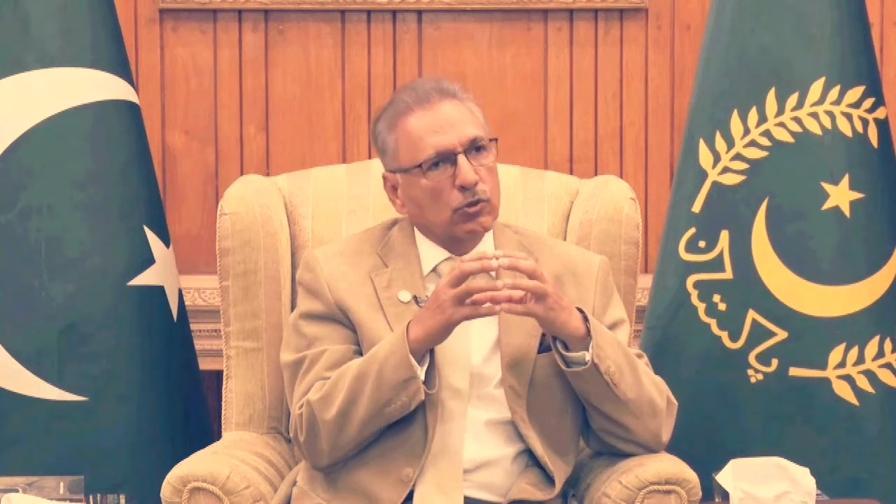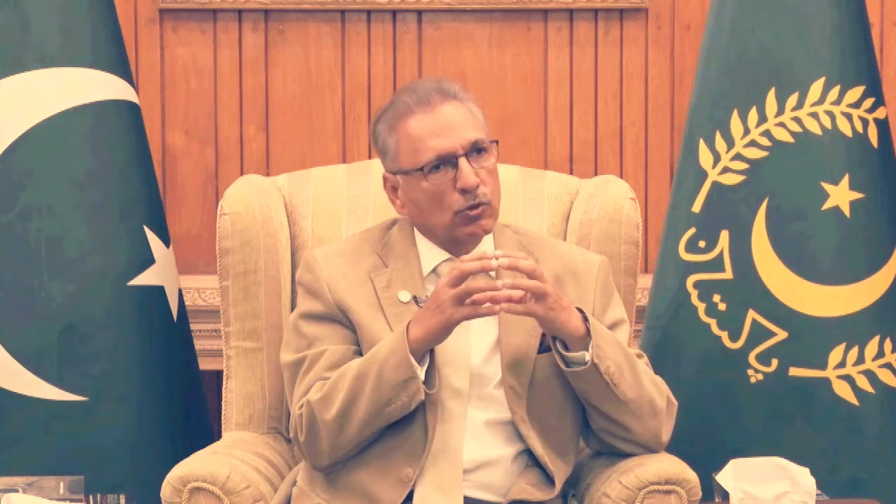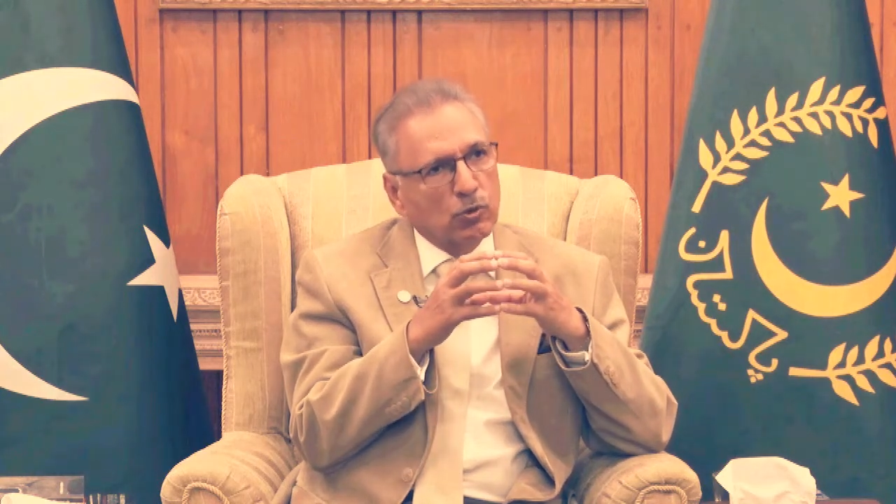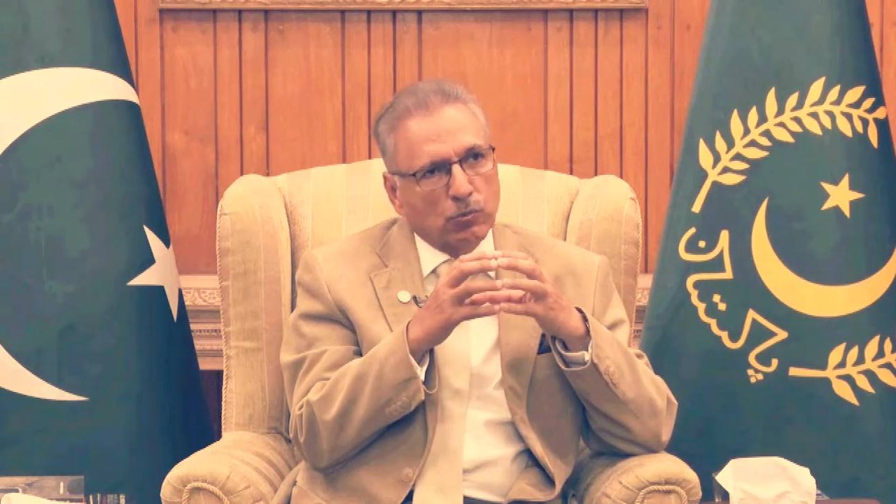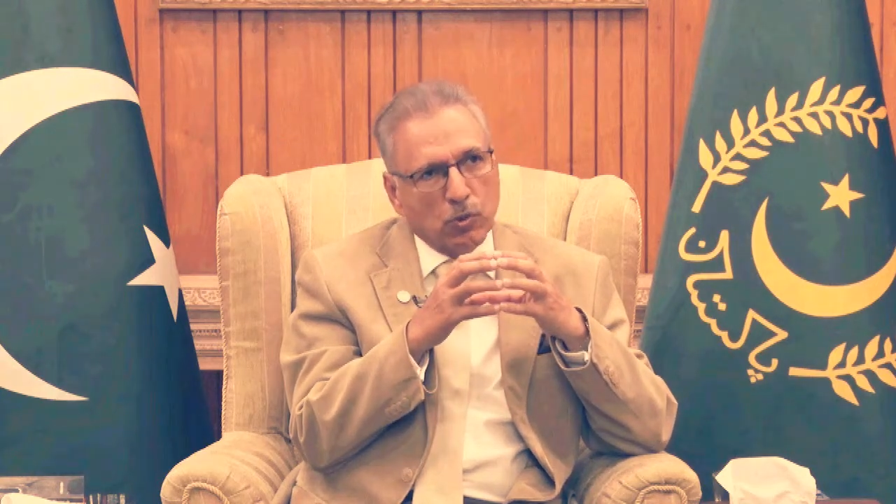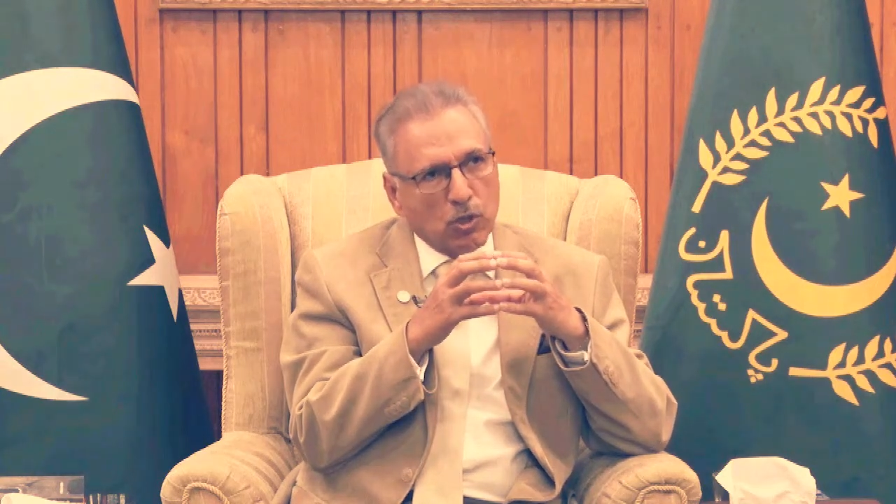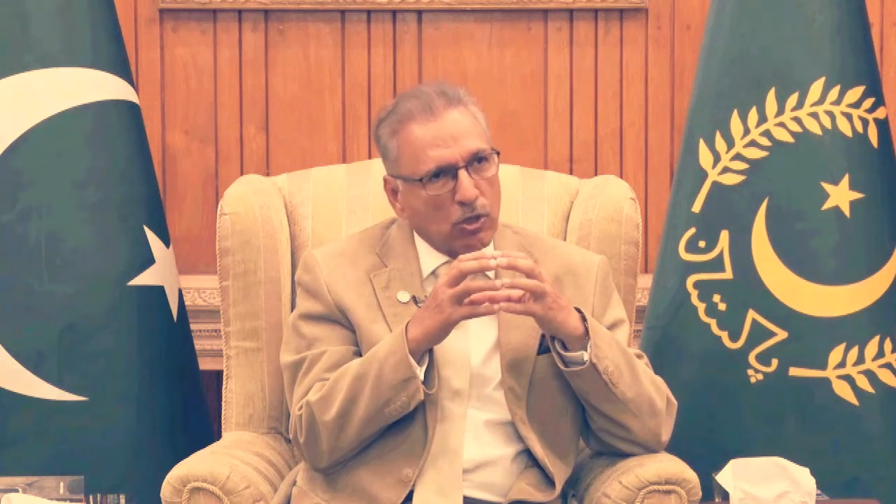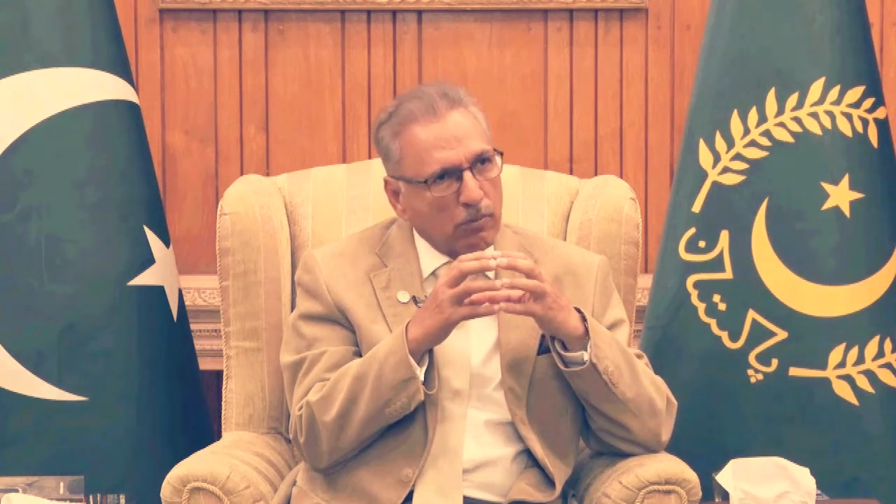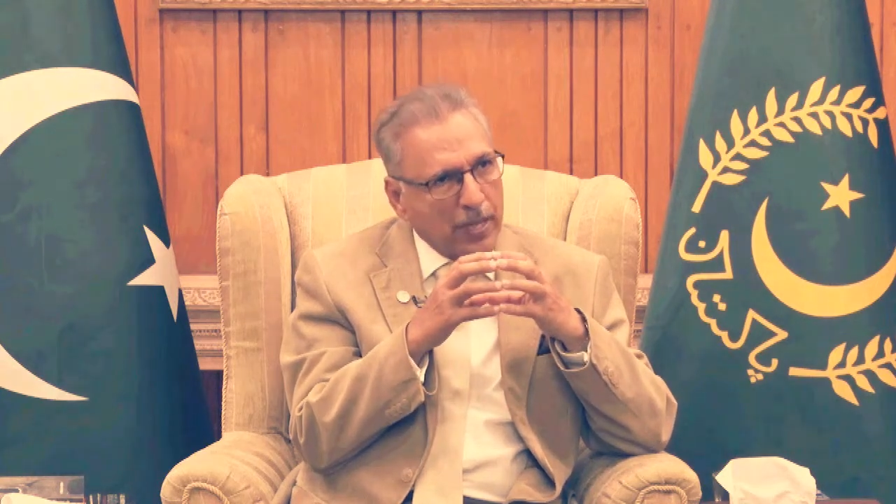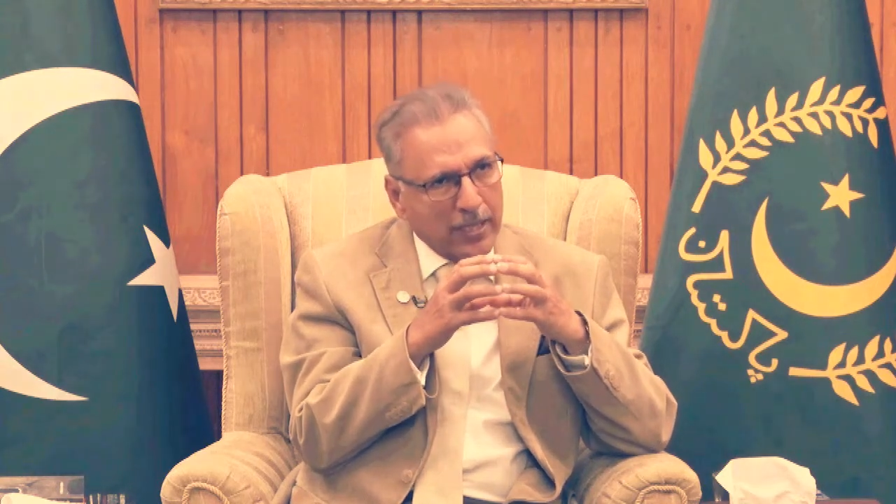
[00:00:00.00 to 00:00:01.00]
who spoke
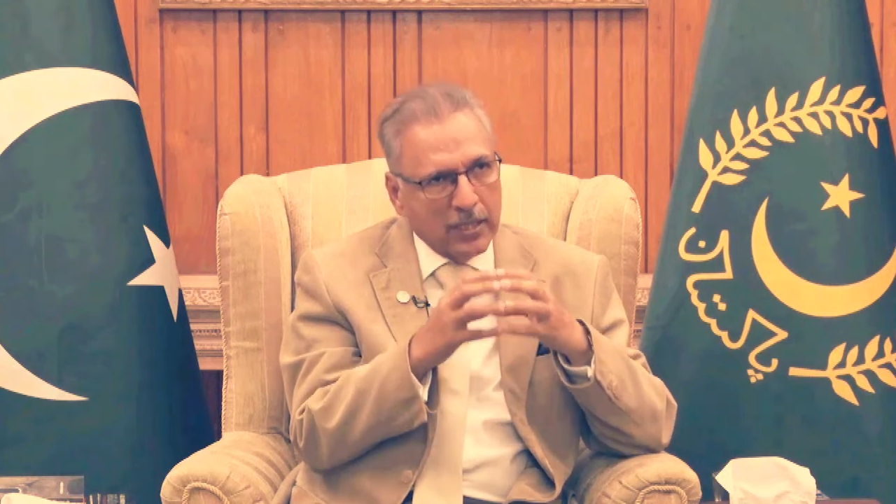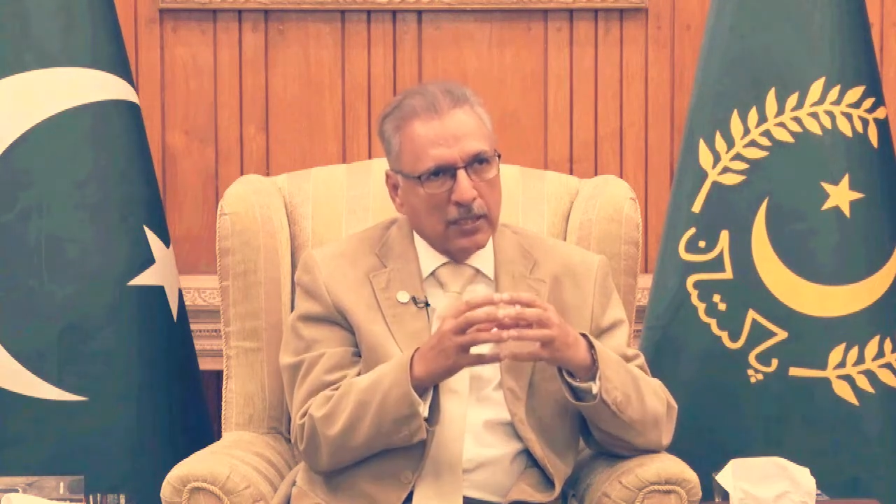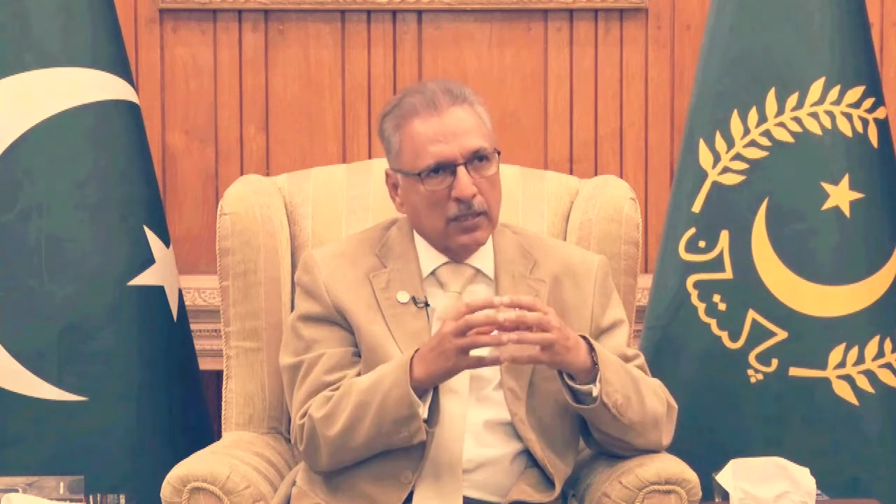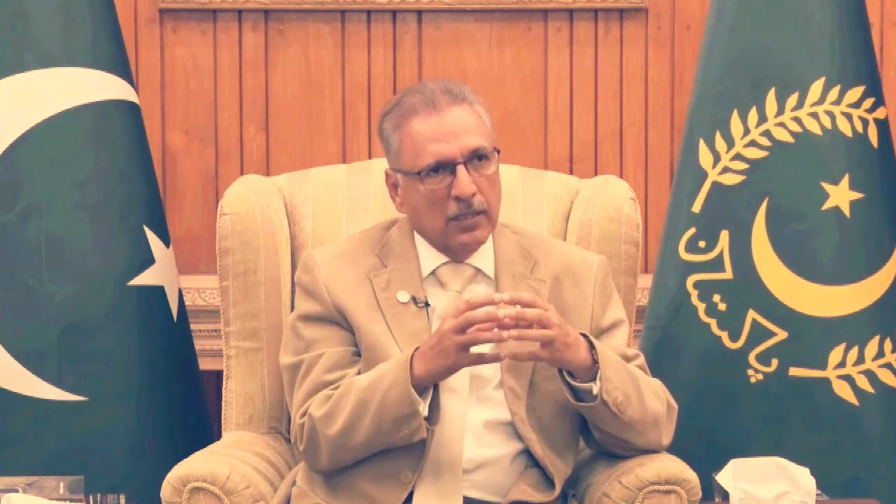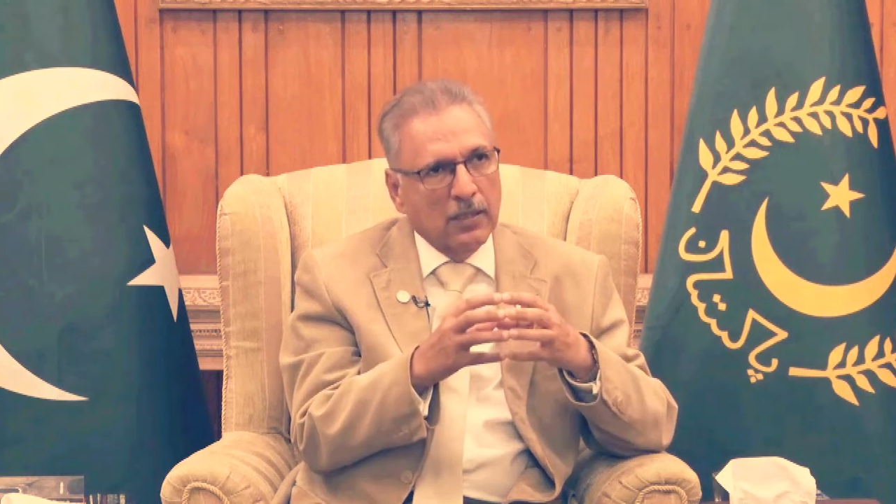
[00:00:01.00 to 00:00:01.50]
on merit,